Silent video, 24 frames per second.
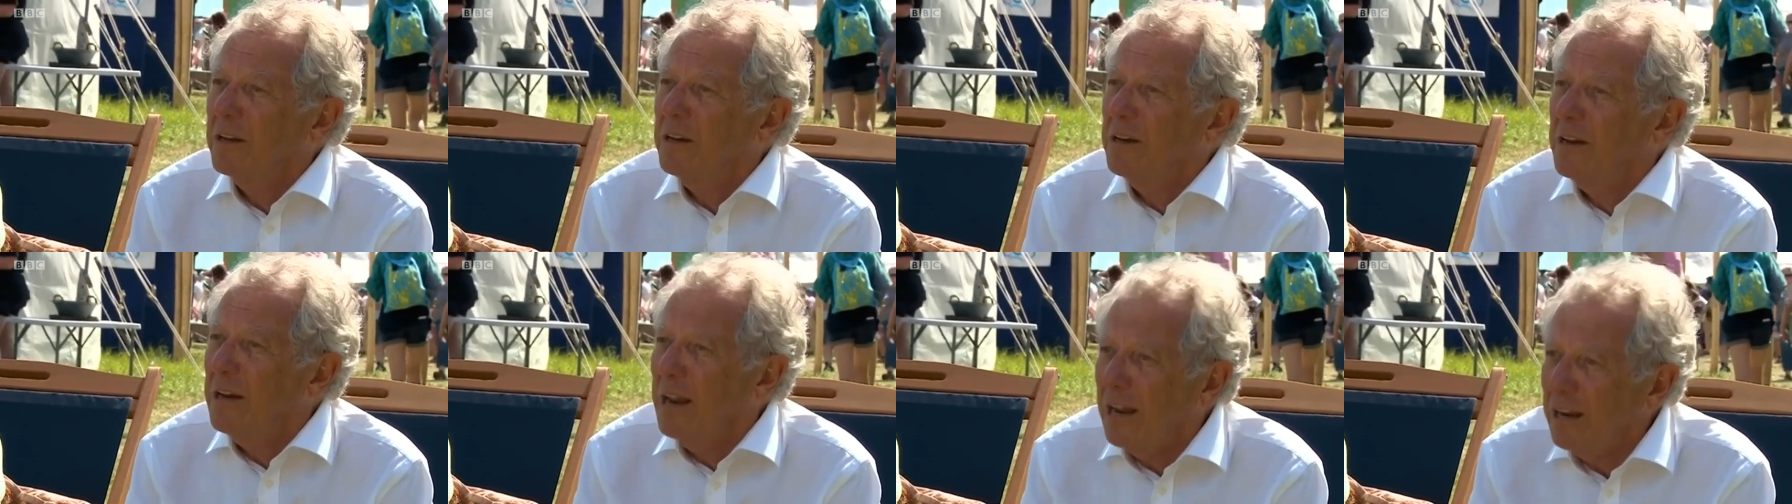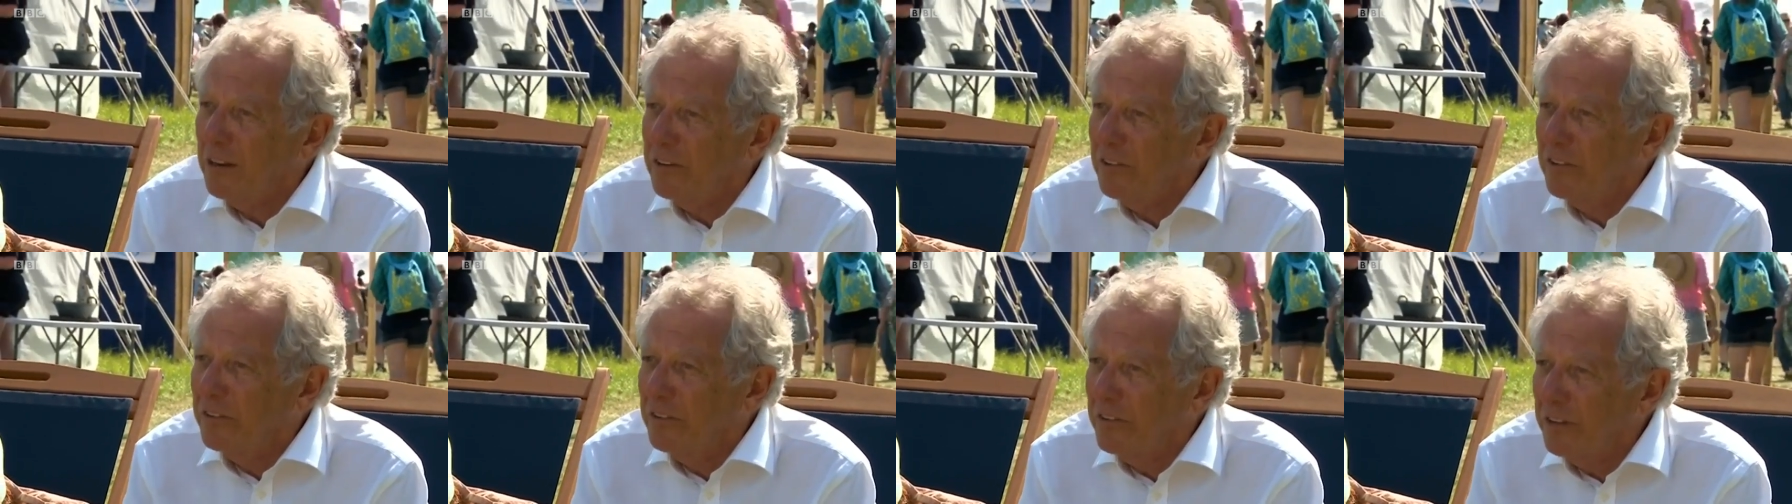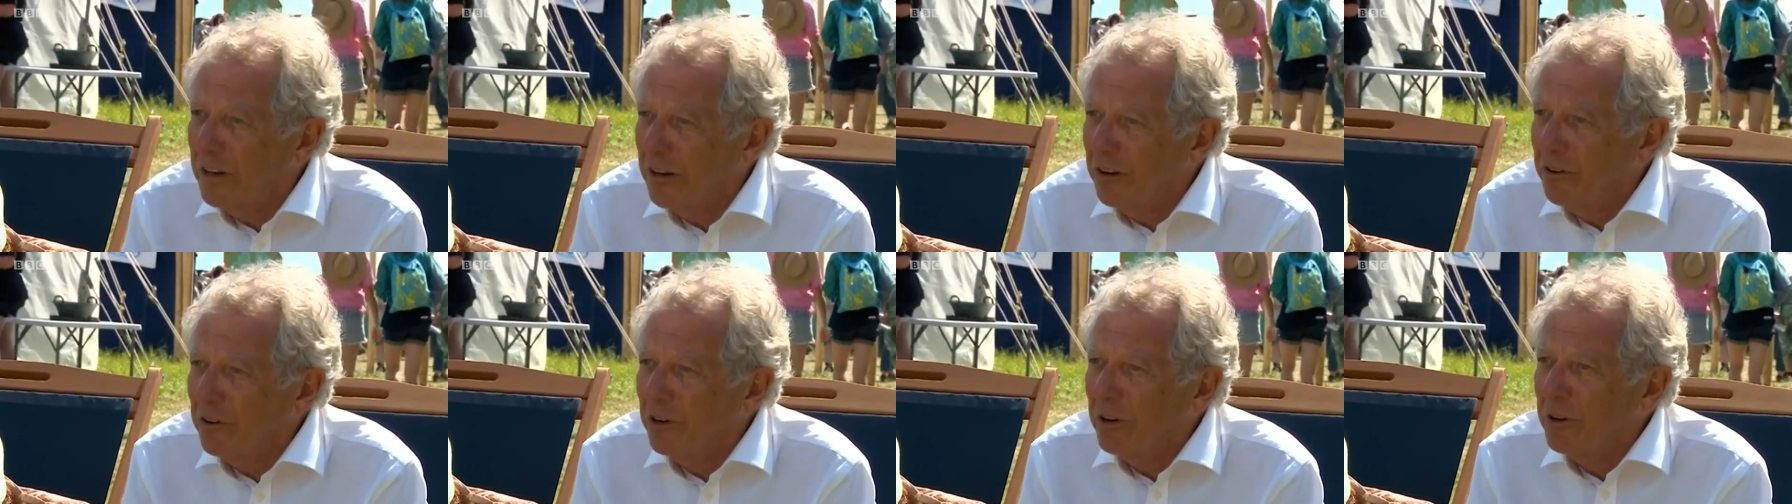net
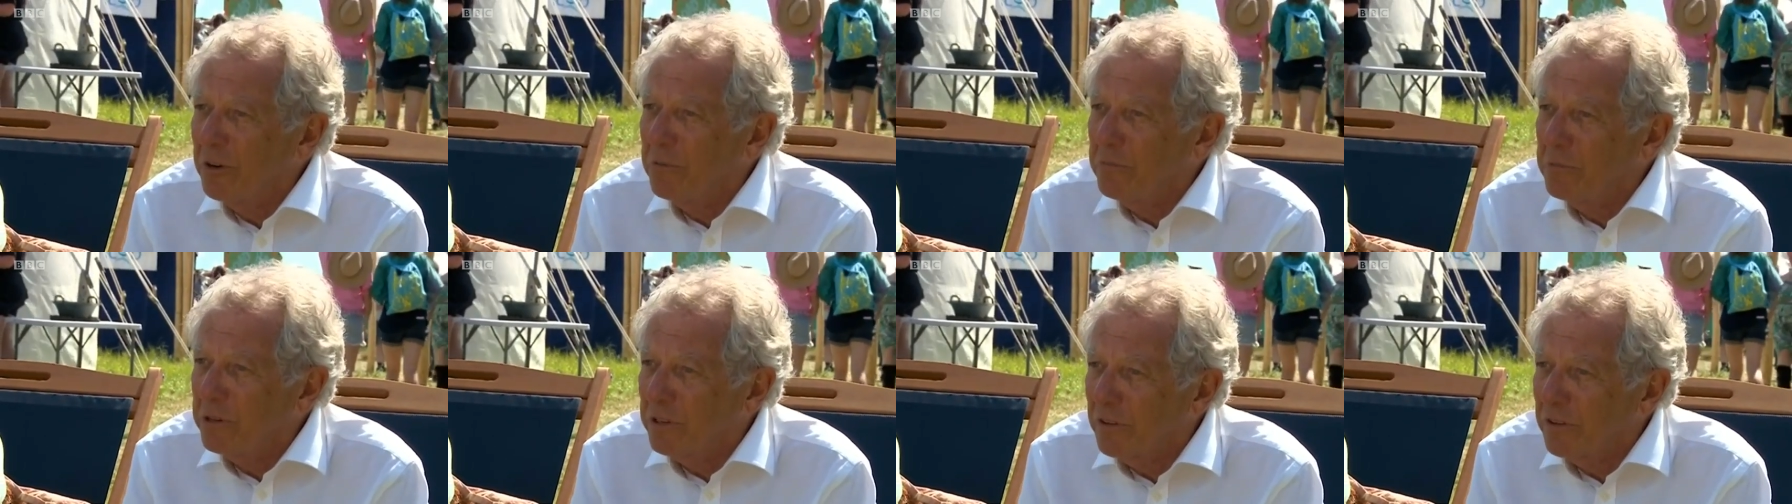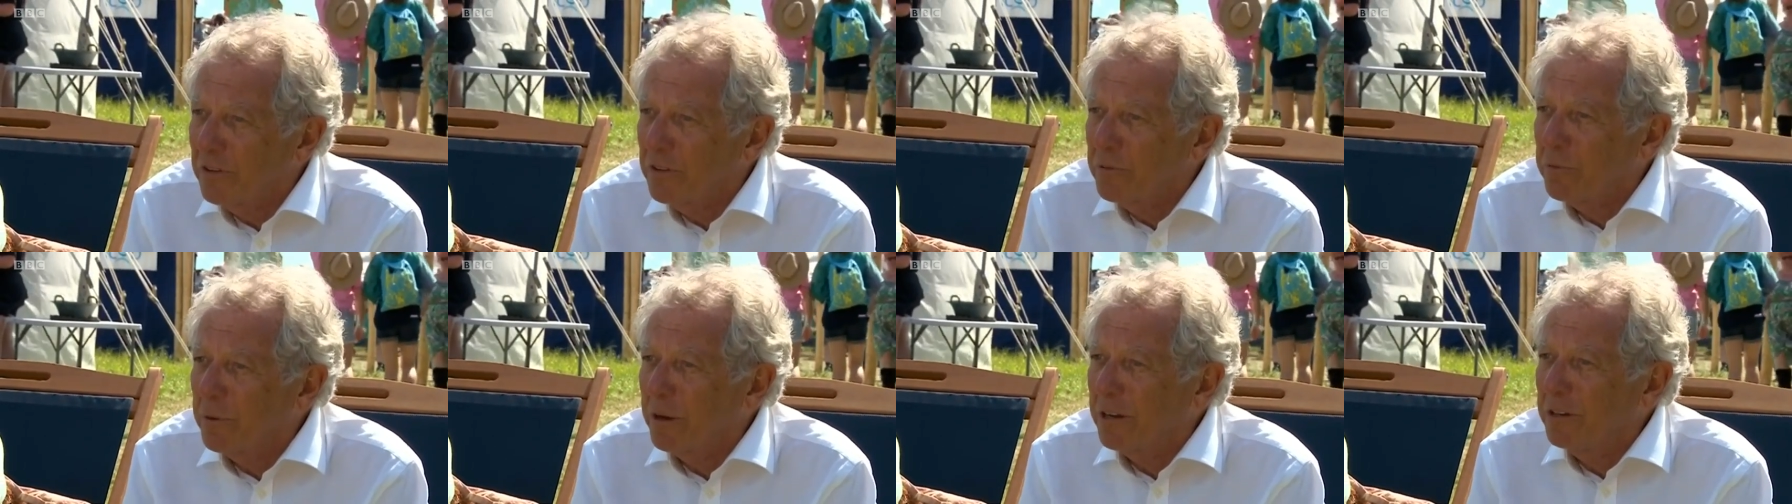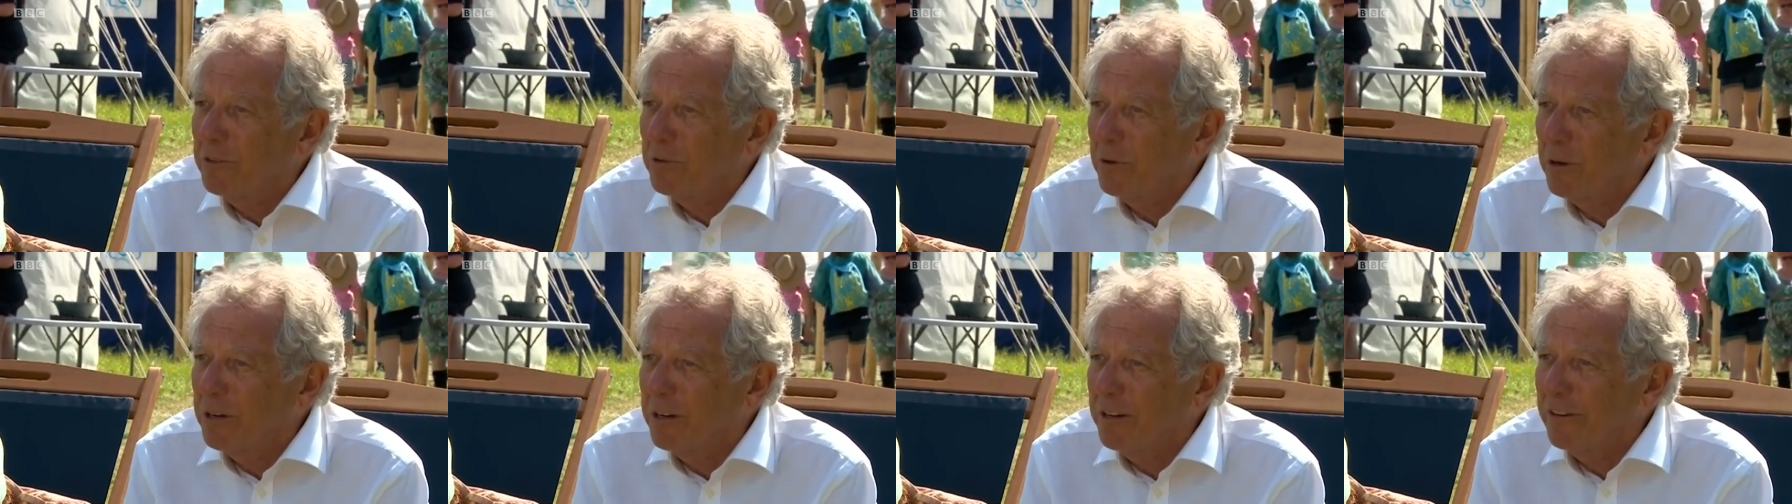zero emissions by
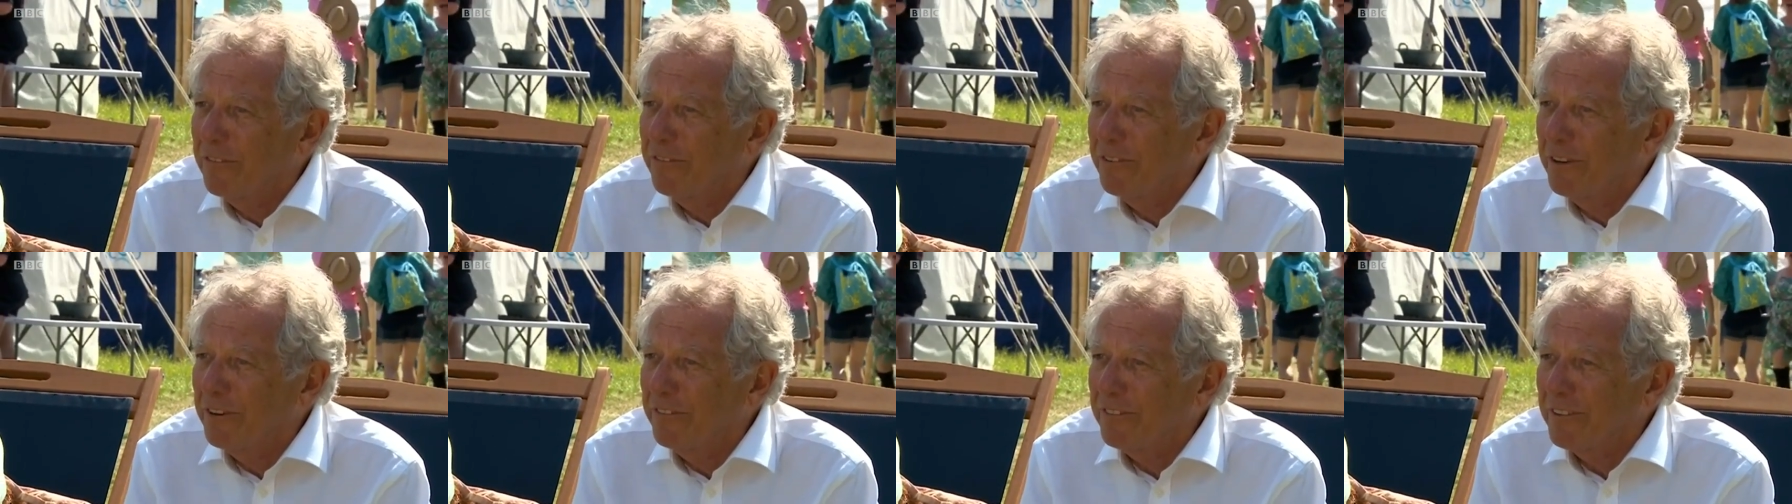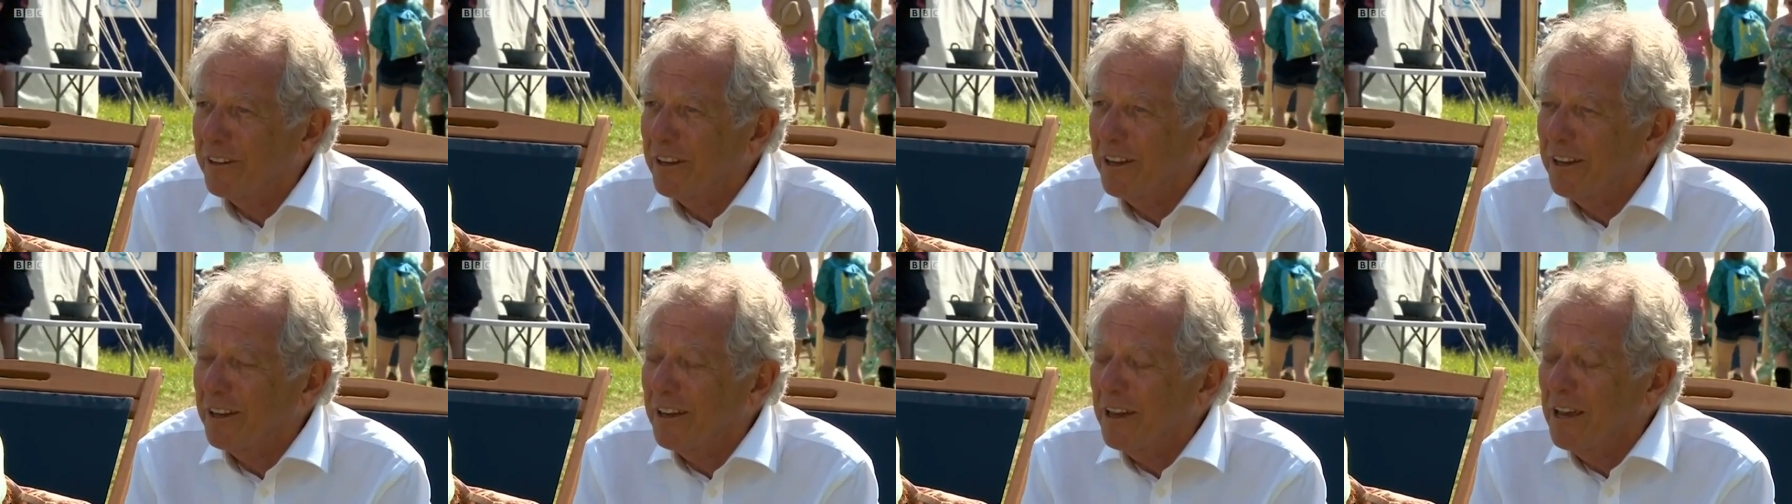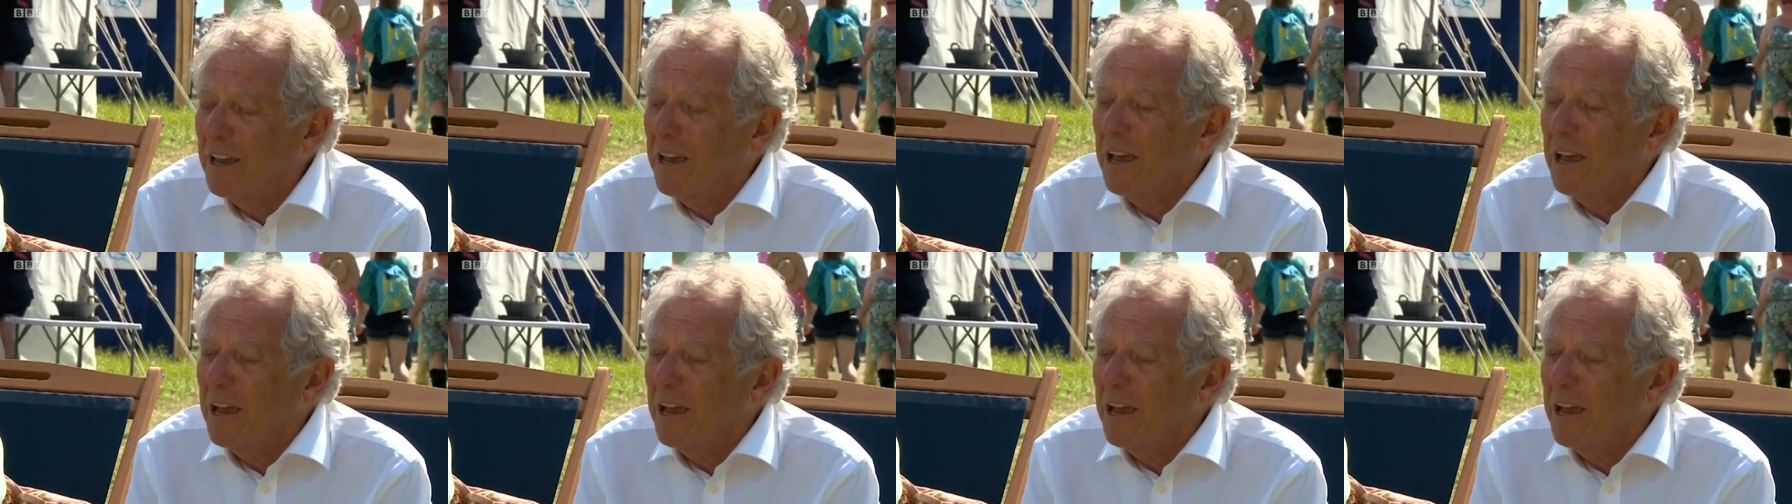2050,